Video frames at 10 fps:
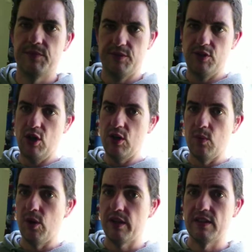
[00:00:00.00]
it's not going to
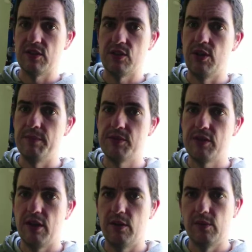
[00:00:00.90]
work this time.
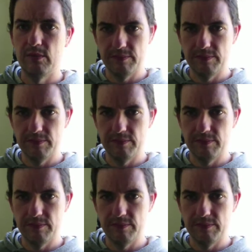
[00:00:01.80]
So